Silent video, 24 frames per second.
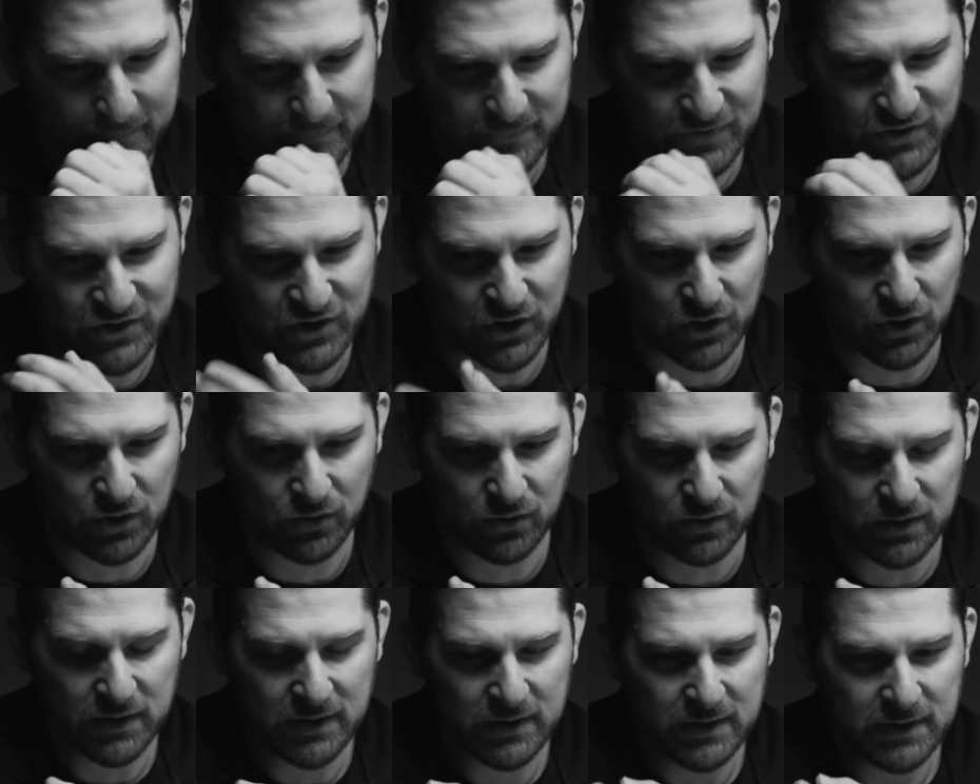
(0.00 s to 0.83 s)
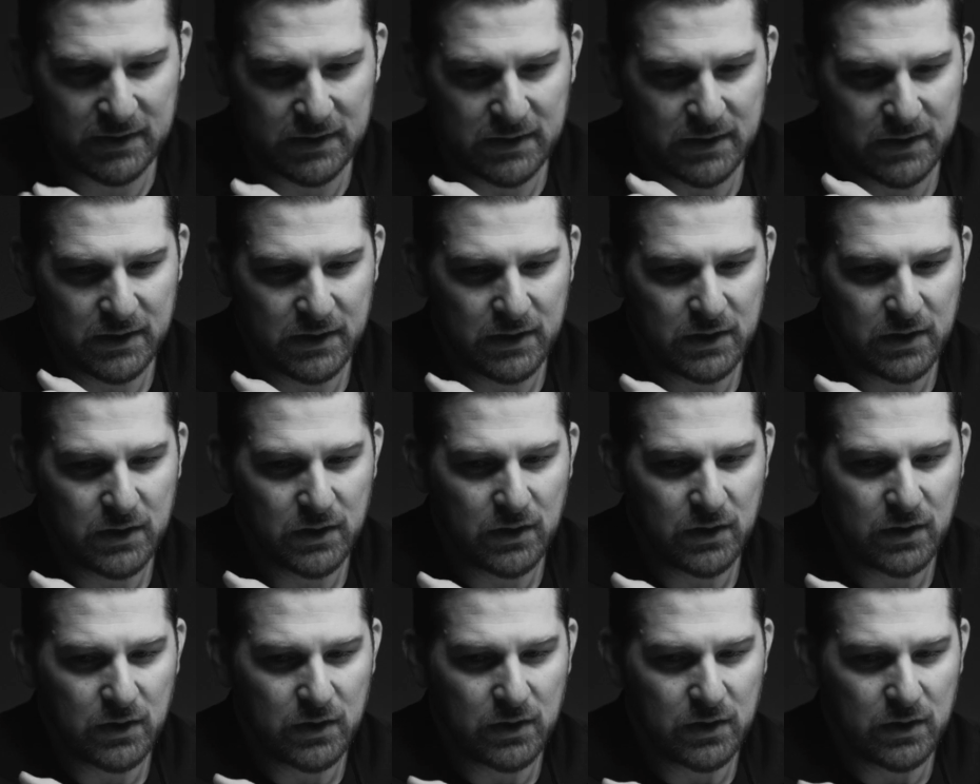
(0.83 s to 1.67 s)
so
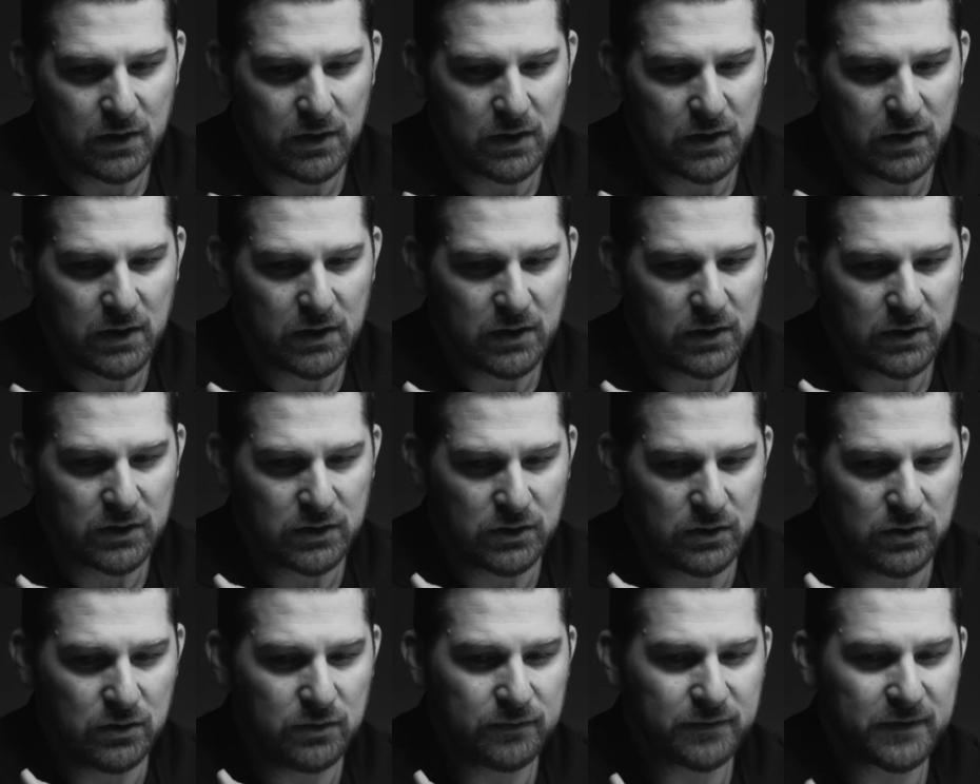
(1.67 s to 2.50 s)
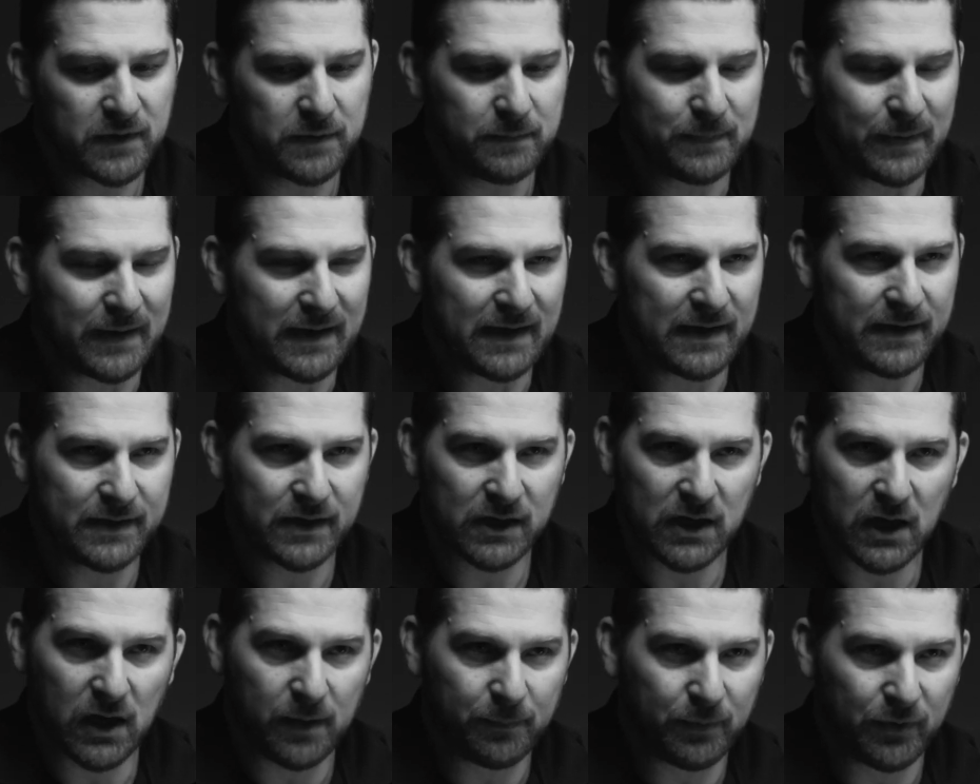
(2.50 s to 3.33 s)
you've combined a
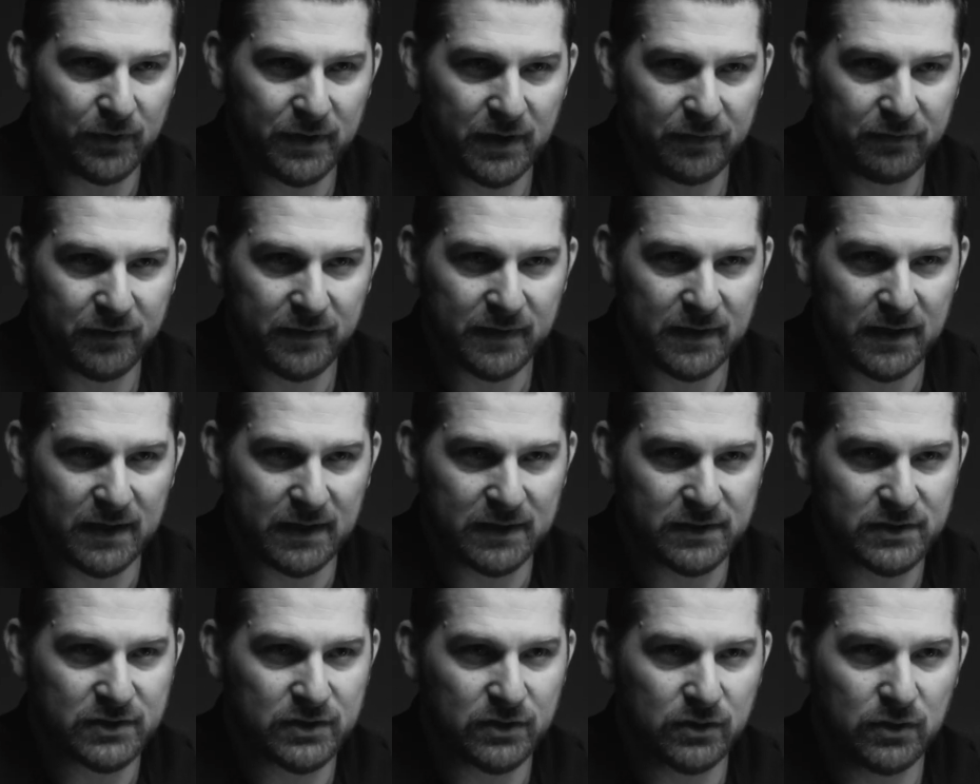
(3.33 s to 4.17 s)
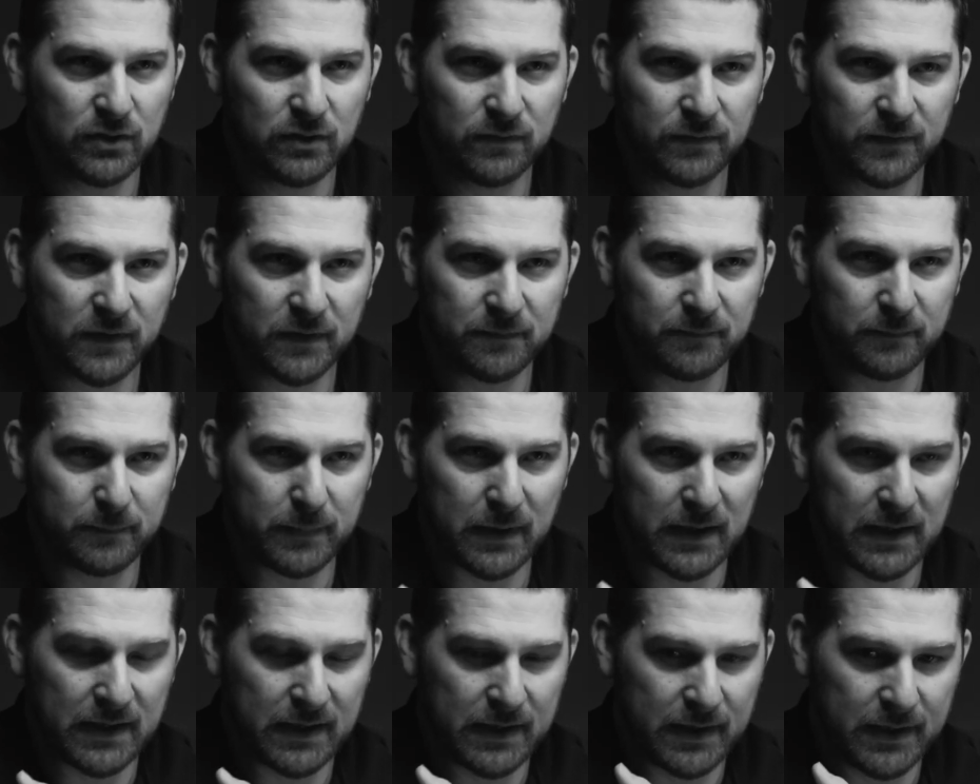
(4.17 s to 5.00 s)
couple of different things. So you've
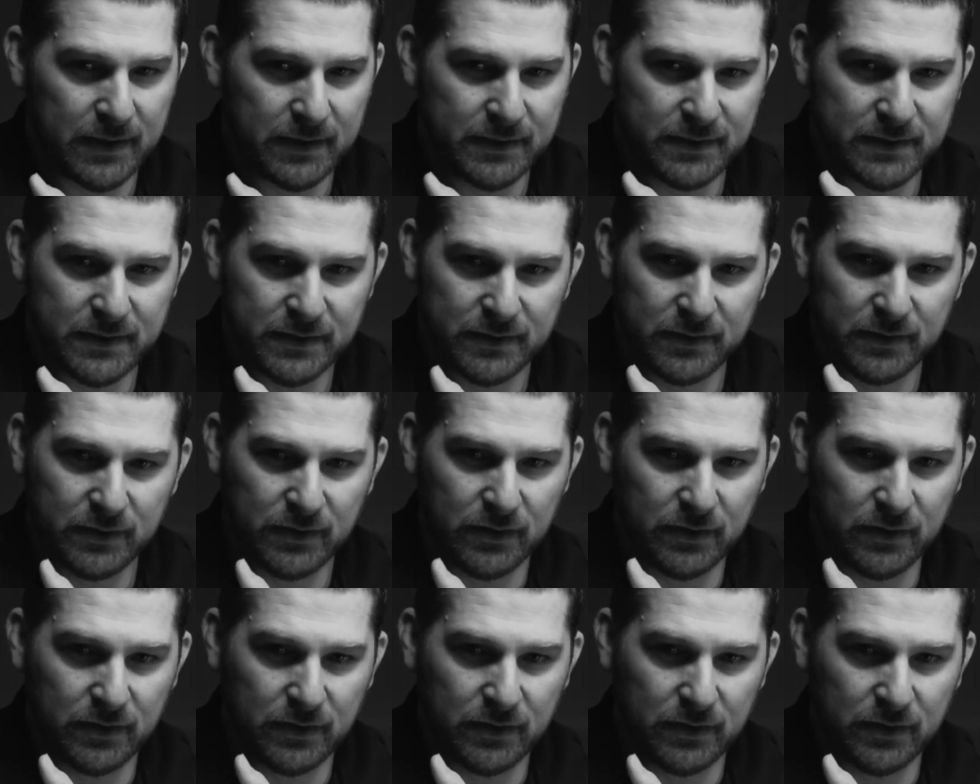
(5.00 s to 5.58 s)
combined,